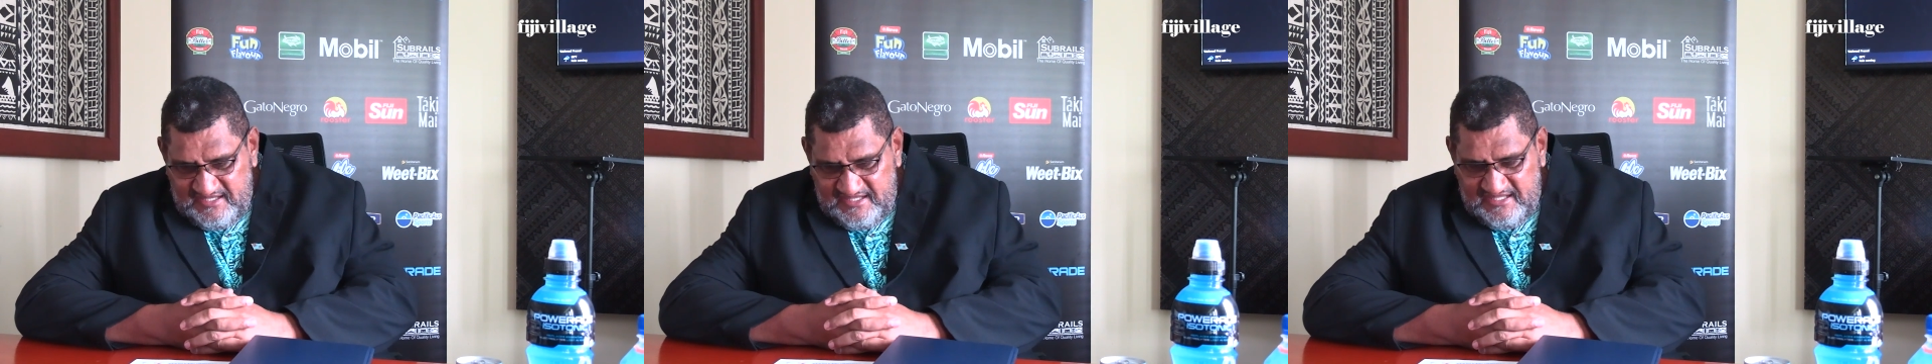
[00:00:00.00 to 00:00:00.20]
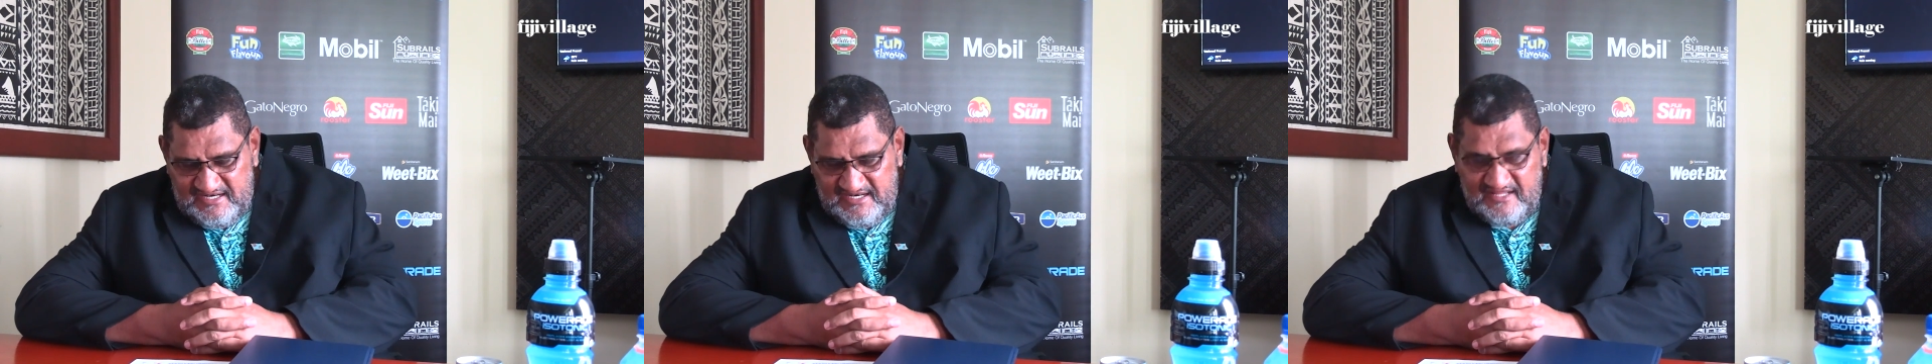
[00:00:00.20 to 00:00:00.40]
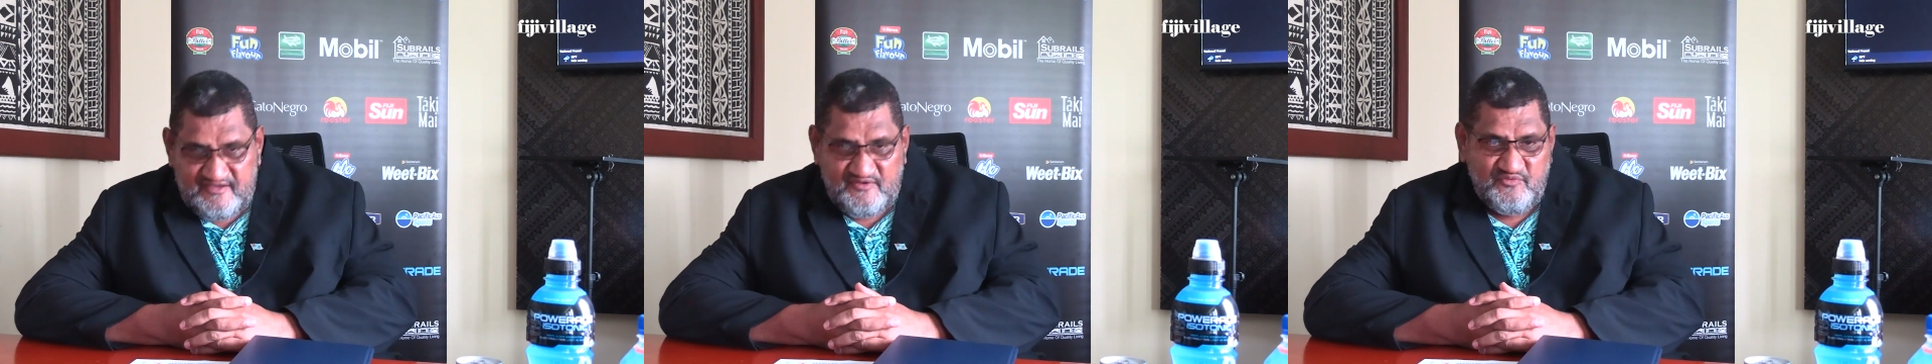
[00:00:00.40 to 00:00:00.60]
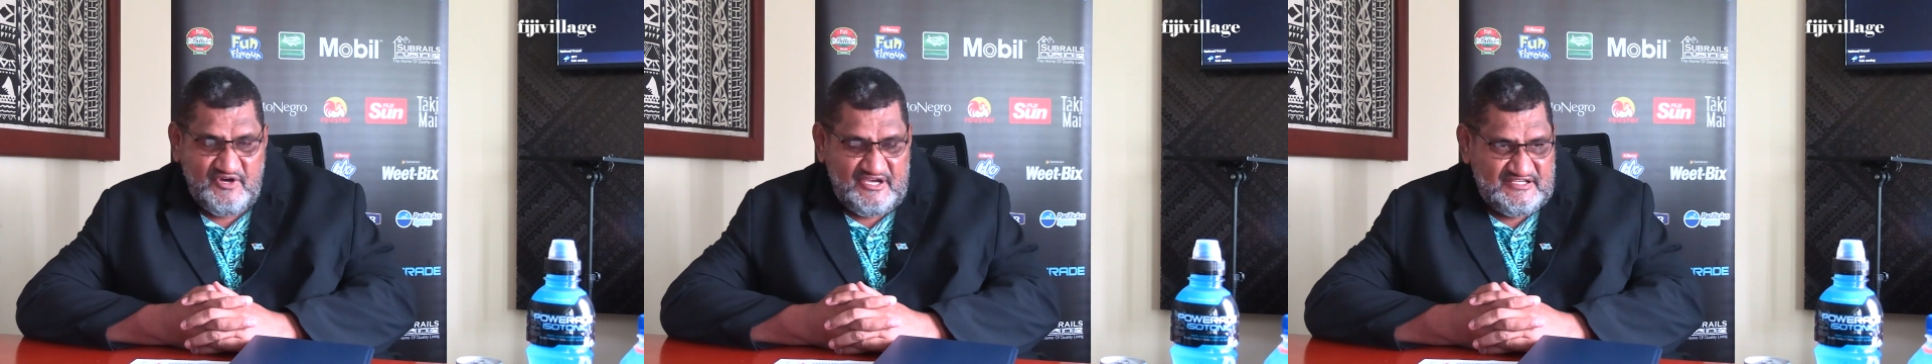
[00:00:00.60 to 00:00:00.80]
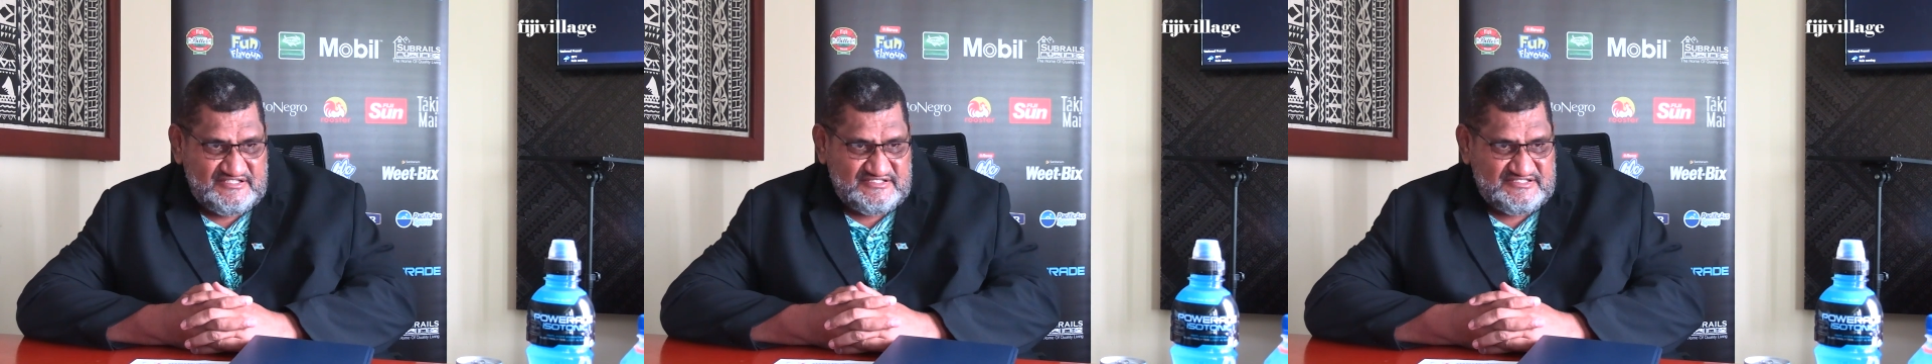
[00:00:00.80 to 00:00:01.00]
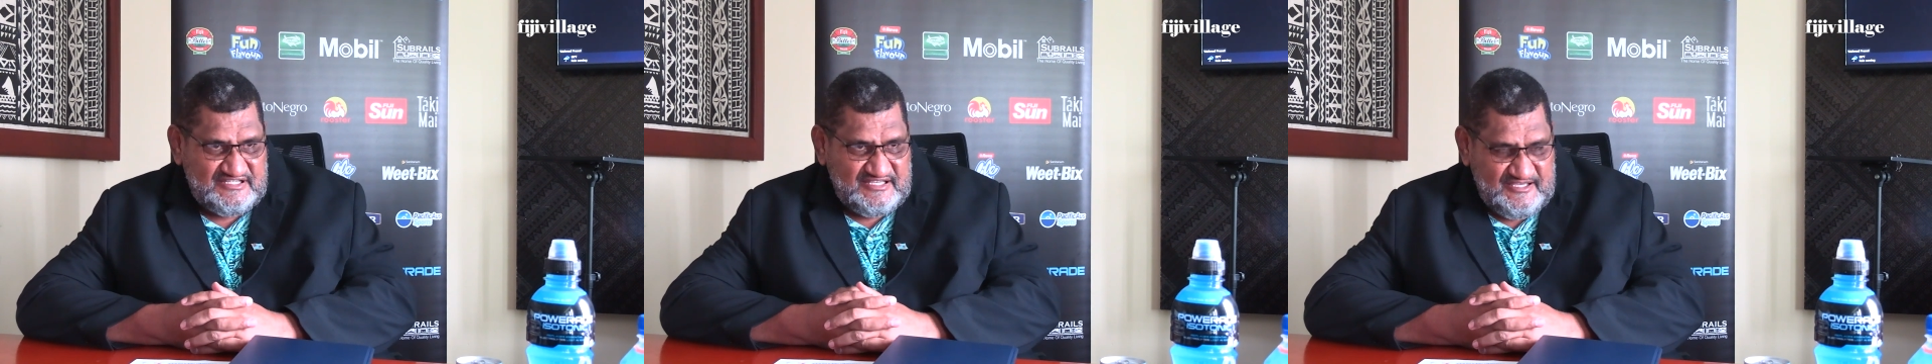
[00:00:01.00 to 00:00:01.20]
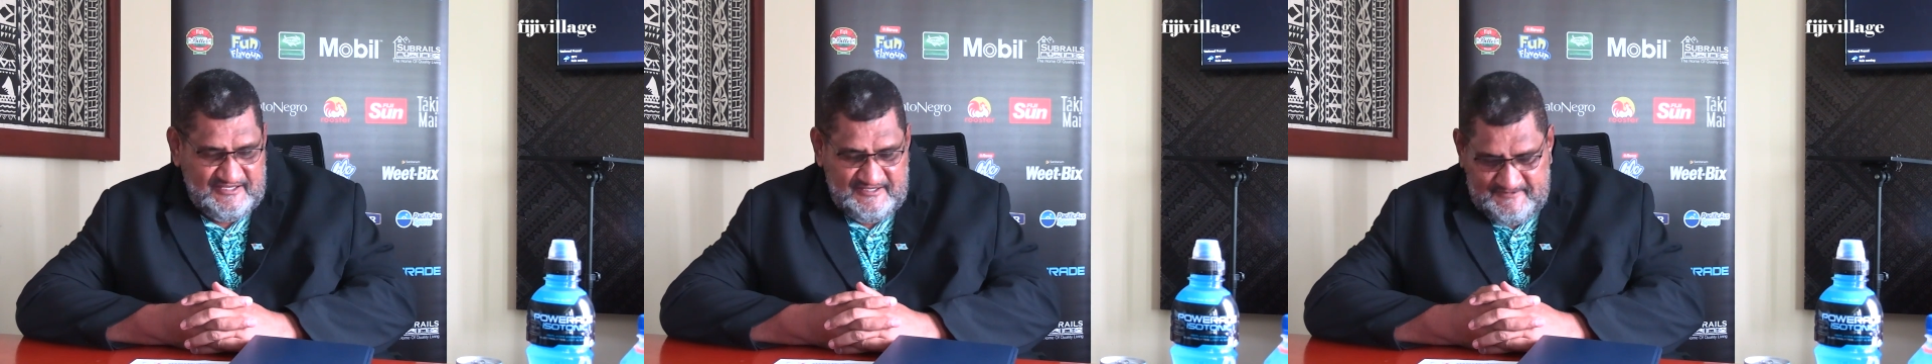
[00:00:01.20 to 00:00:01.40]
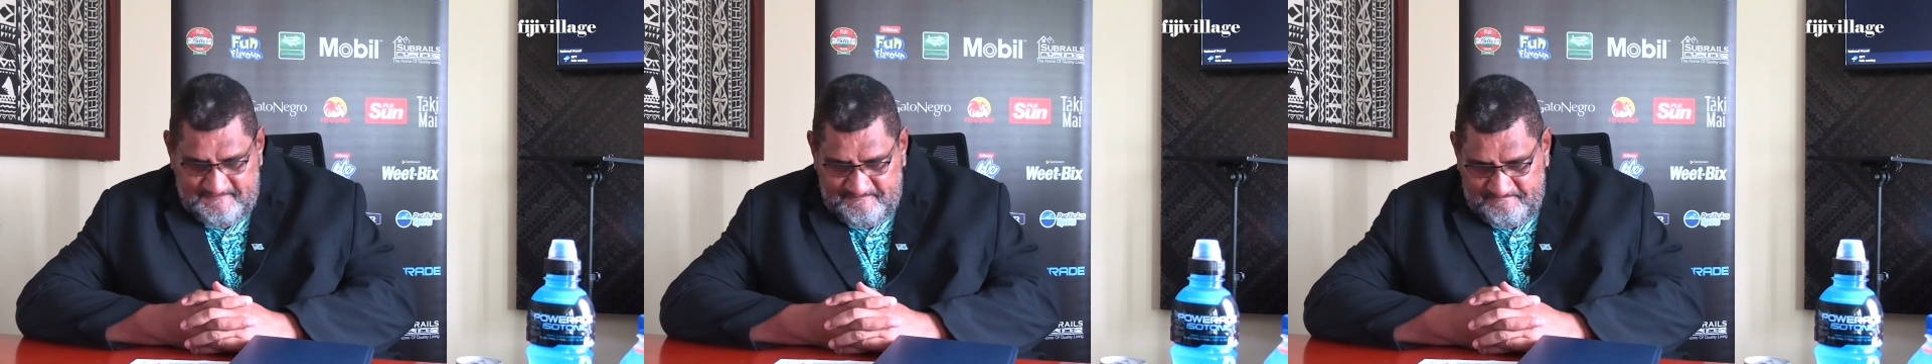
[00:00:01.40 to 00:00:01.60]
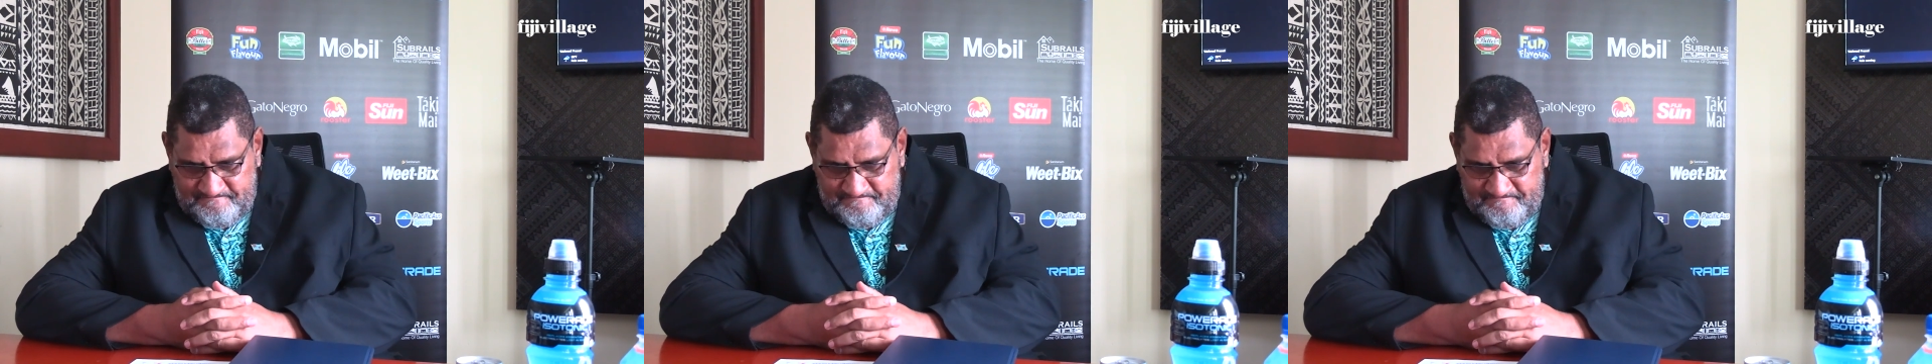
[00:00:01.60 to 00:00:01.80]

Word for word: and likewise. Um,